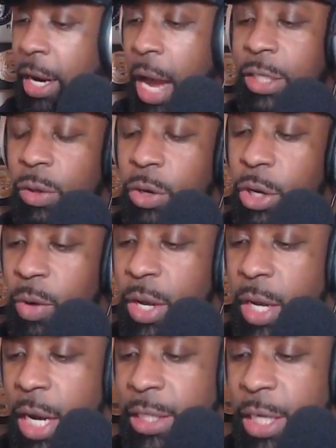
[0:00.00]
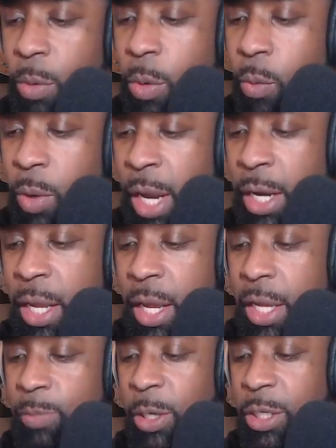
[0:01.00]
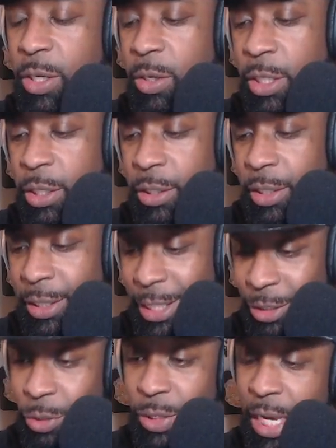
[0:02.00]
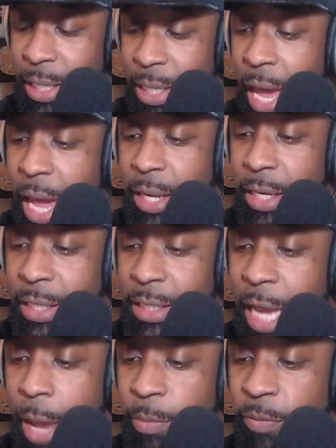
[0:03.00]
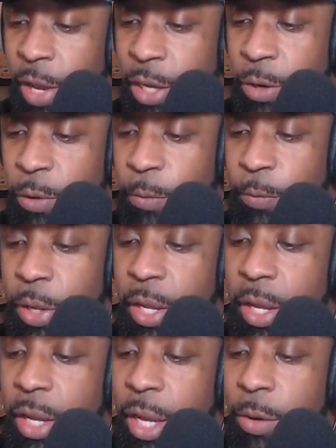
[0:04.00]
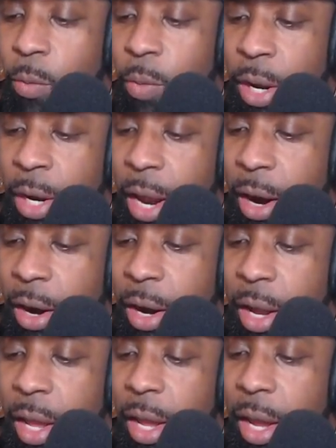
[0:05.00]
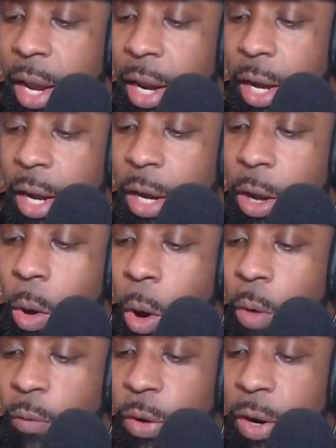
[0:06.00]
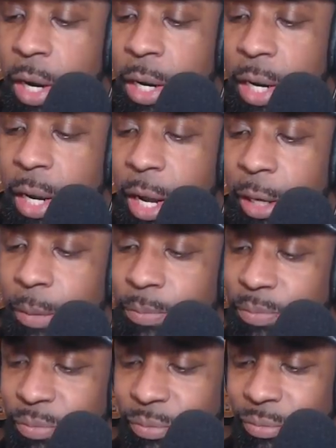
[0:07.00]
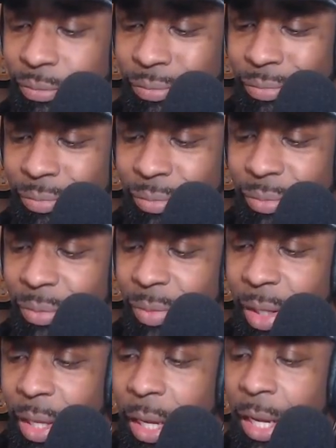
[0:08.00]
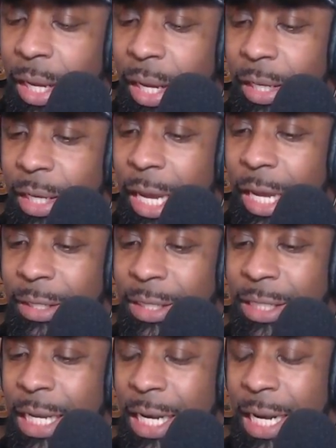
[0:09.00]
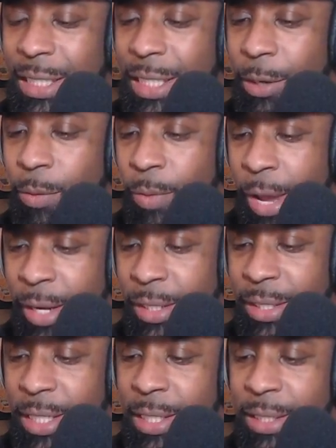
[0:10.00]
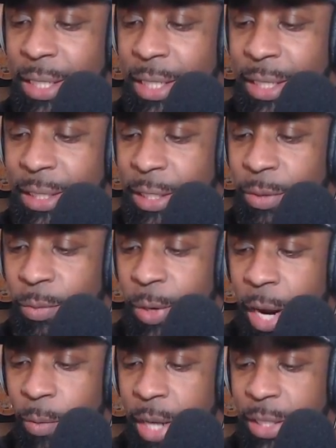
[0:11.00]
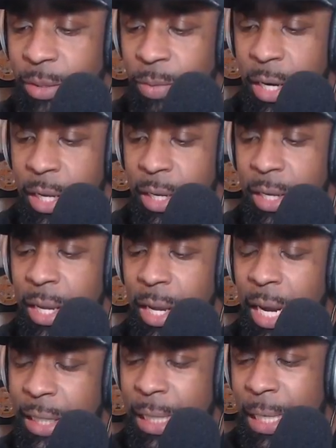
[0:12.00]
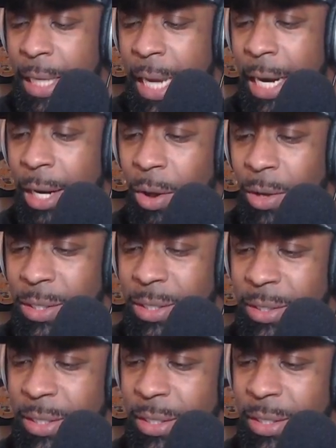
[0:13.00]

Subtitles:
I totally agree. Undertaker will win, especially since you said that the same venue, he will win there and go over. And then Cena doesn't need to win. Cena doesn't need to win at WrestleMania. I think he kind of lost.